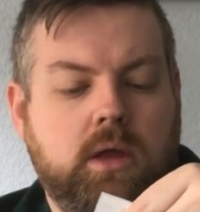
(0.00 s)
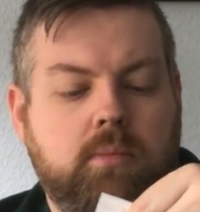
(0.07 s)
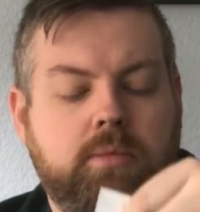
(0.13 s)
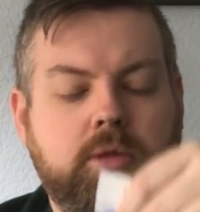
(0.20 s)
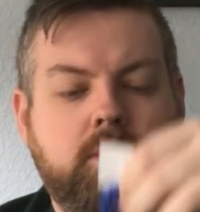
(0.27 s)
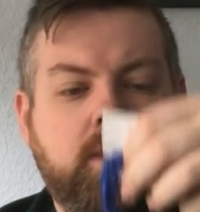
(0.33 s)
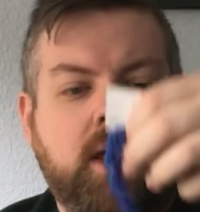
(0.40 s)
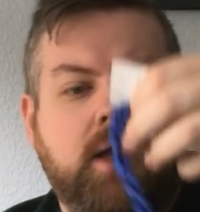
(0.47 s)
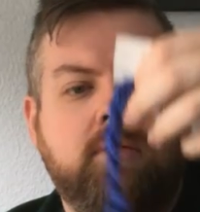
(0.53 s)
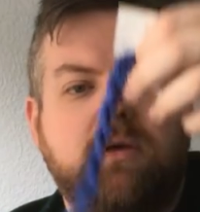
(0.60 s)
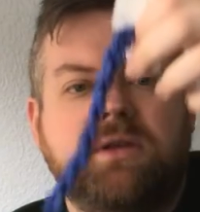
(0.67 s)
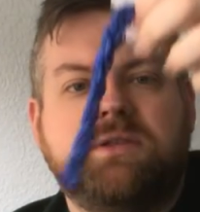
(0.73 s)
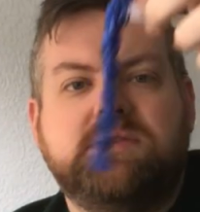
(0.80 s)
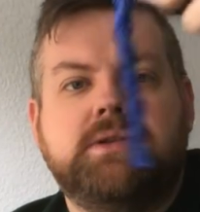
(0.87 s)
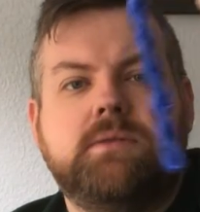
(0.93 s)
blue
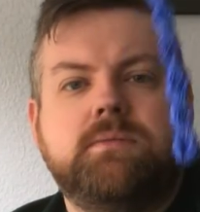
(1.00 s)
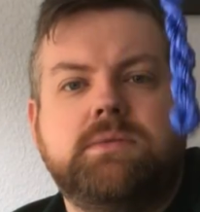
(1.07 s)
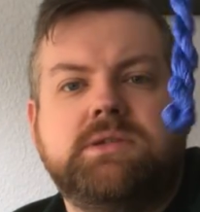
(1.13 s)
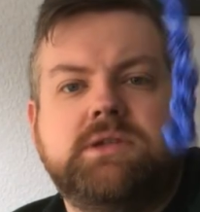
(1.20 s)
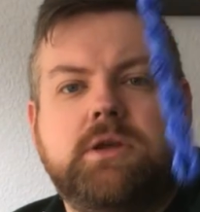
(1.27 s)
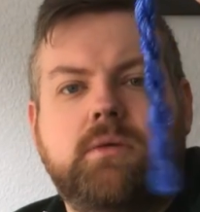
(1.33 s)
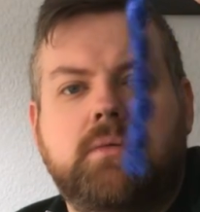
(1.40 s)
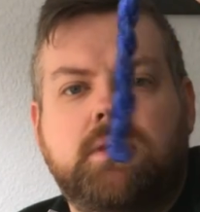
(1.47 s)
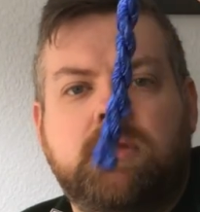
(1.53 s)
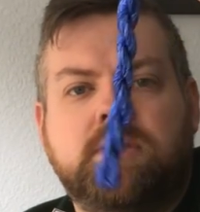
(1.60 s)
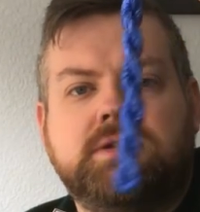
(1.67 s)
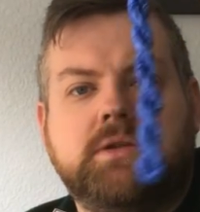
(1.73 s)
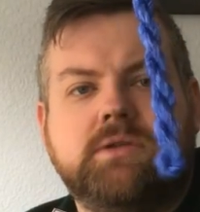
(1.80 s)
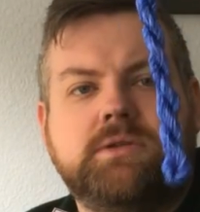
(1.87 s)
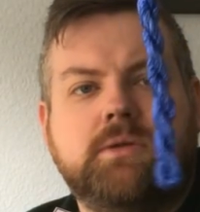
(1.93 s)
iris, so
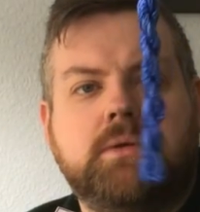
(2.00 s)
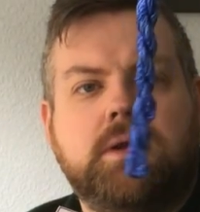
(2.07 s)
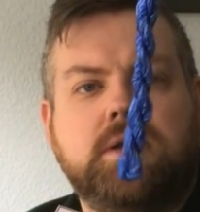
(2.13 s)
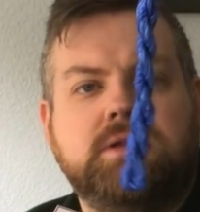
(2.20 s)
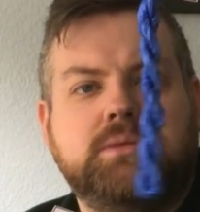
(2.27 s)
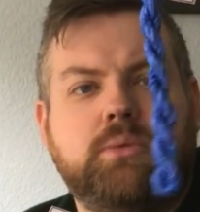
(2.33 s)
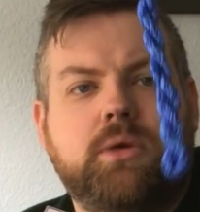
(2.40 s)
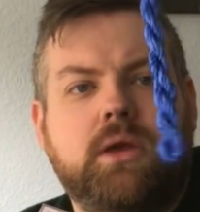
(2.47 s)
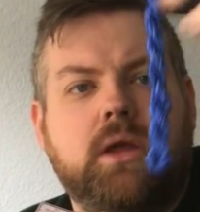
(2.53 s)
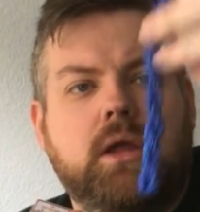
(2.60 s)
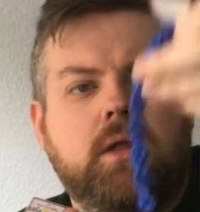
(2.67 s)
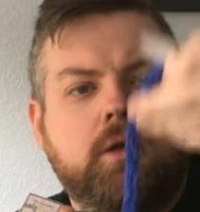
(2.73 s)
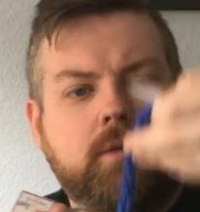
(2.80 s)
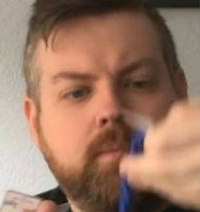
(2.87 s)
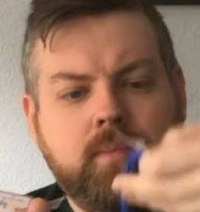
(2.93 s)
that's also a nice pretty
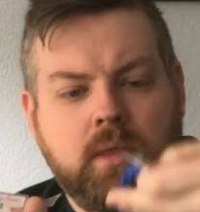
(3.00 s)
color.